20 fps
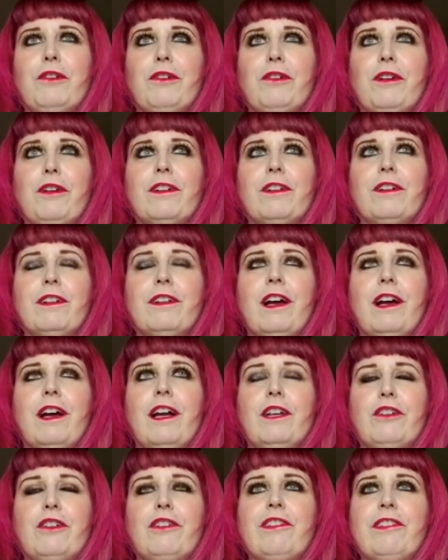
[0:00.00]
or
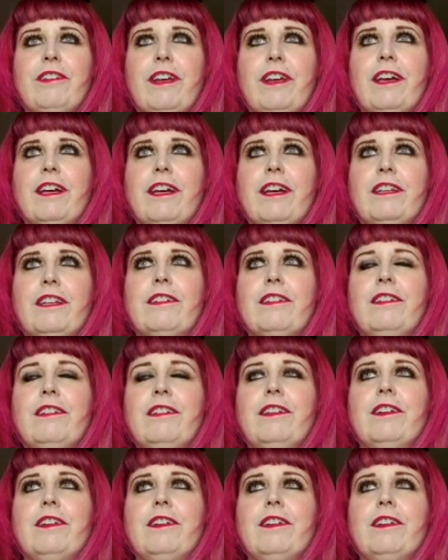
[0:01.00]
I understand,